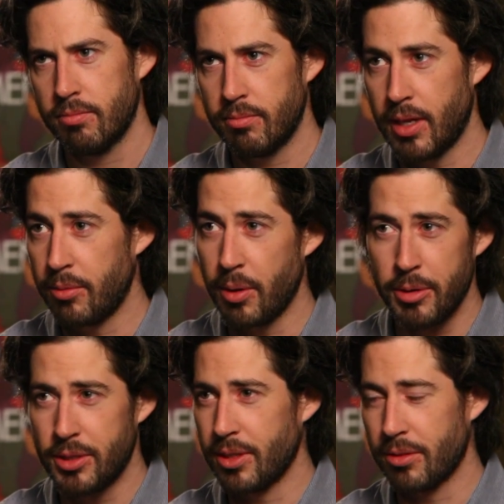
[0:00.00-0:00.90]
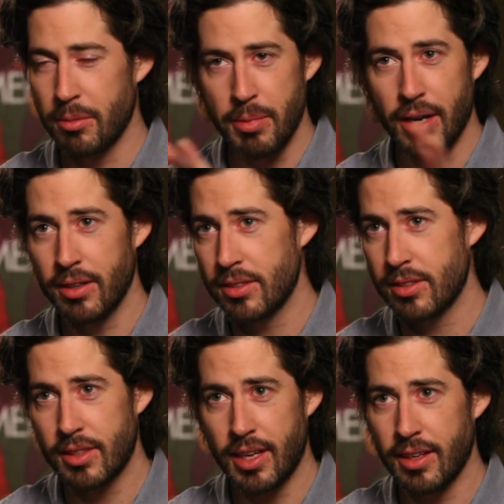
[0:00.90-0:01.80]
men, women, children, parents,
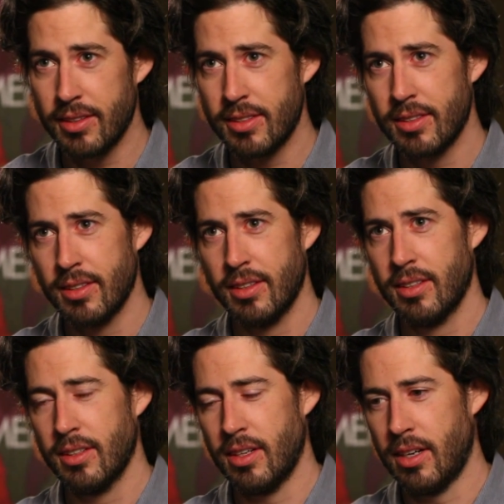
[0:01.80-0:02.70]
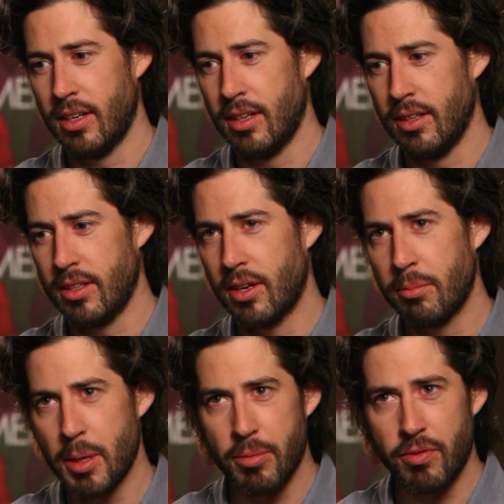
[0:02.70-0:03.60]
kids, young
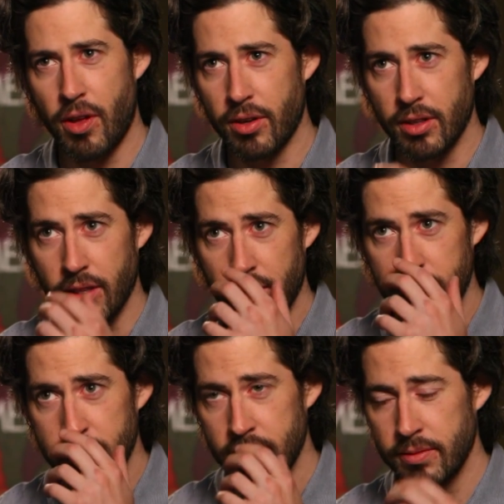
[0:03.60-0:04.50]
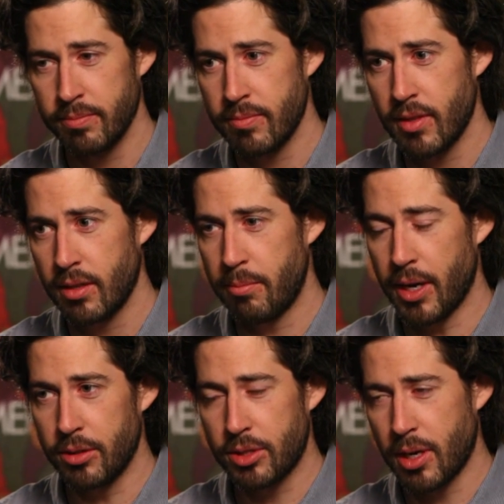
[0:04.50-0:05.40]
people falling in love,
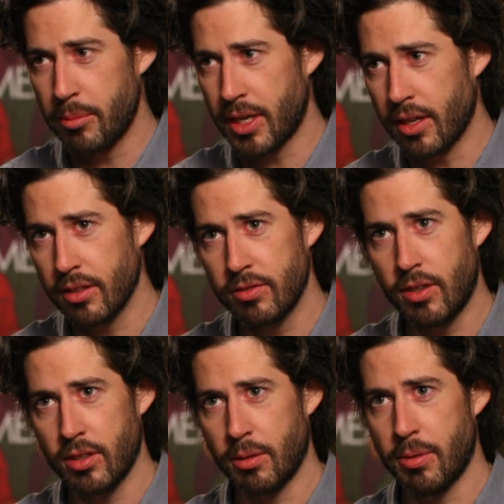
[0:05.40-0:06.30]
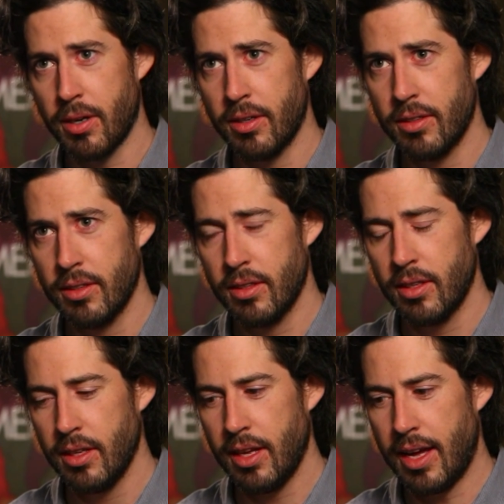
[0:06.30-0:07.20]
marriages coming together, falling apart,
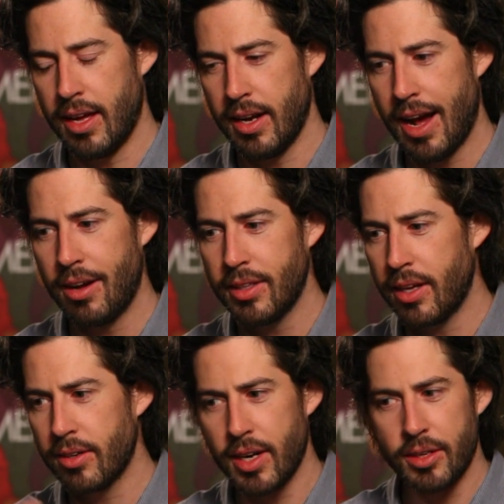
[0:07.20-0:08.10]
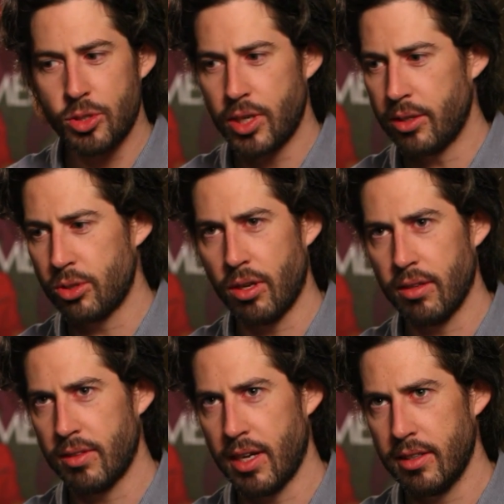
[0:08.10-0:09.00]
and how the internet has changed all
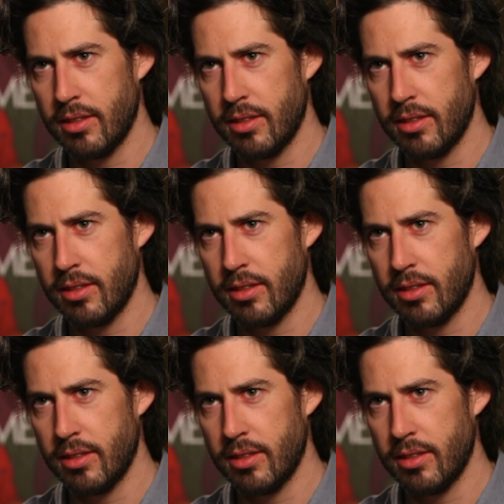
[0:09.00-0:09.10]
of that.